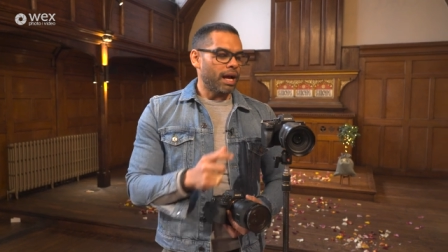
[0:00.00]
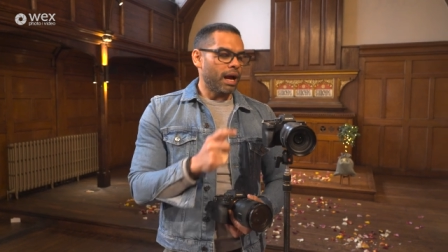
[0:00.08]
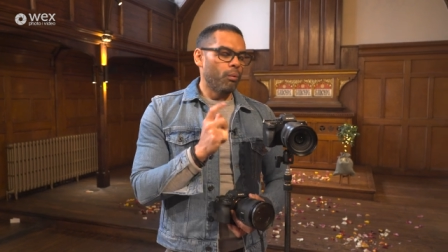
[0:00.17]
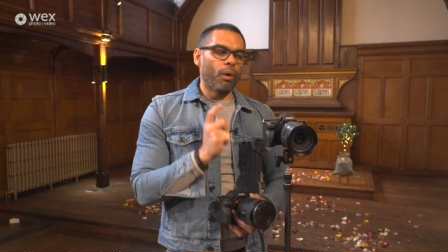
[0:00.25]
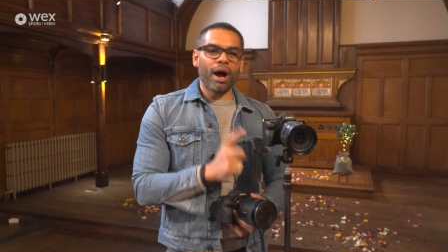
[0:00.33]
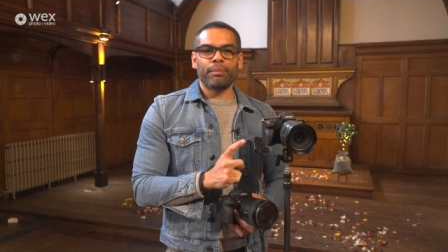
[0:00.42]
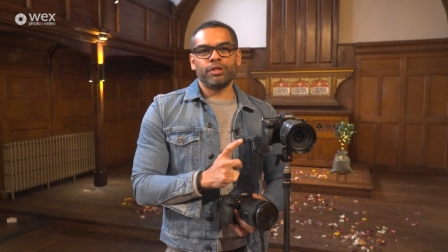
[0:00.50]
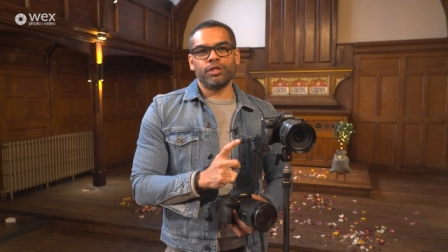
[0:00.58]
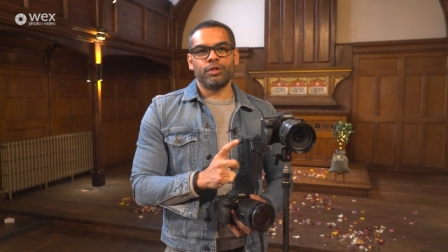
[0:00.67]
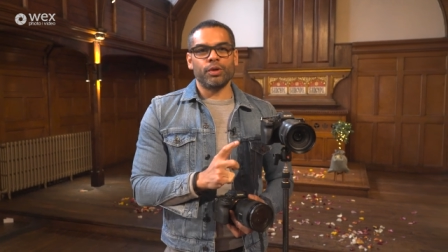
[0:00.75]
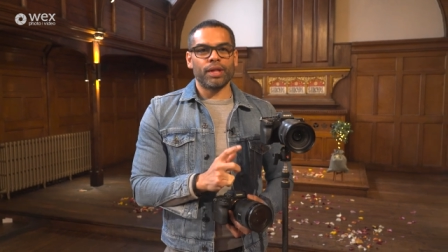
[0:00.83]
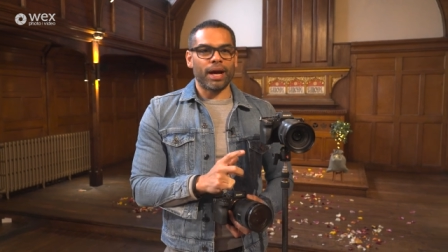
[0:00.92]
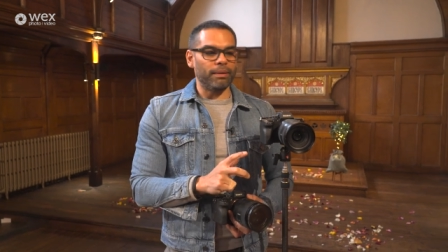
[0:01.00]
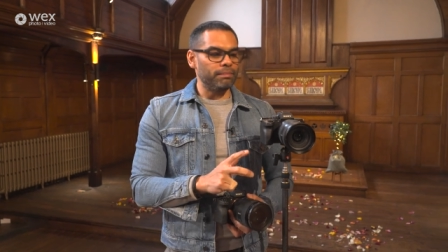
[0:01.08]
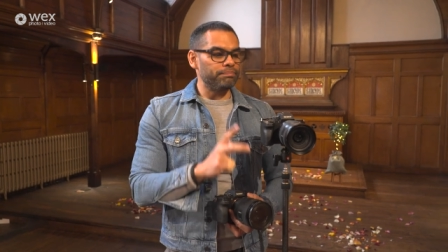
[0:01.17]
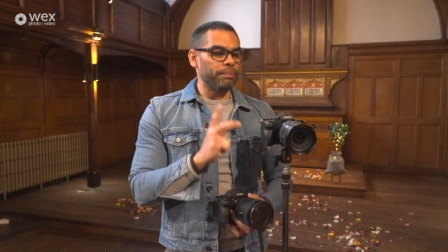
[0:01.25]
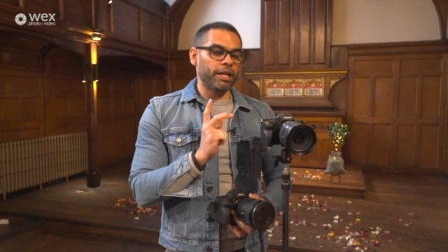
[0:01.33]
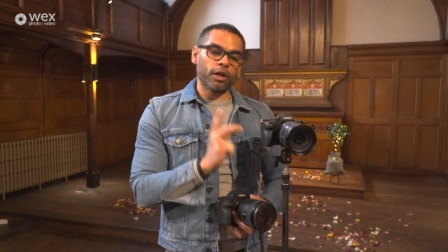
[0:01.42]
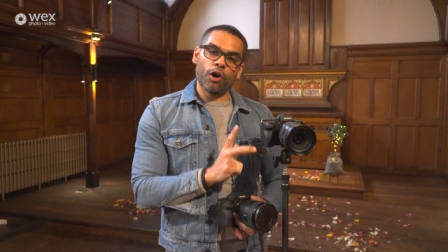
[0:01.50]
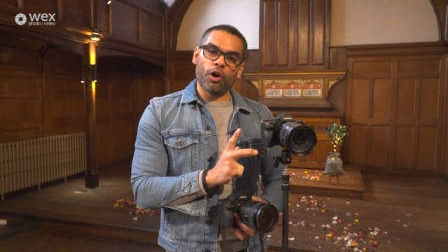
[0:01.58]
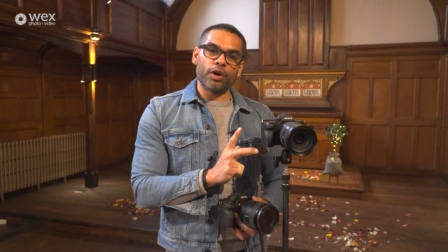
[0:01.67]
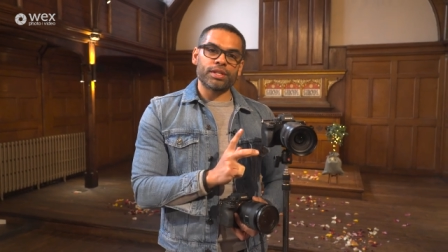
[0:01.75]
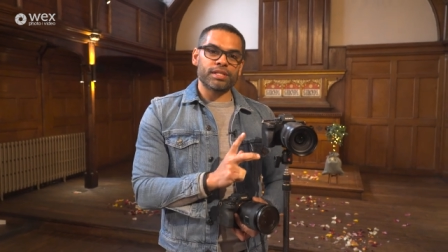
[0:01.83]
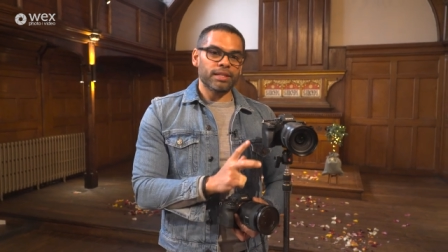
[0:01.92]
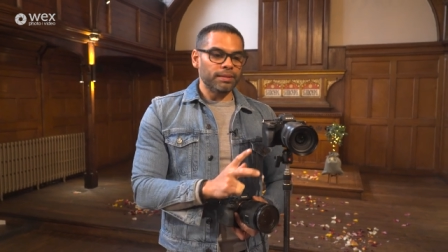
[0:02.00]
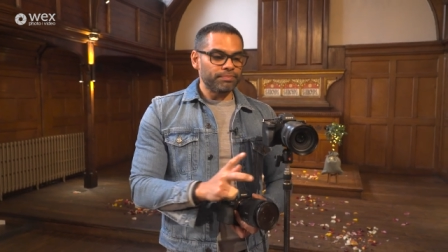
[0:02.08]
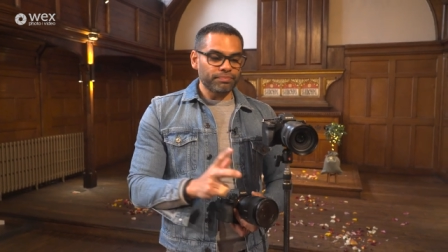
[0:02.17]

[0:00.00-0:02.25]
And why would you do that? Because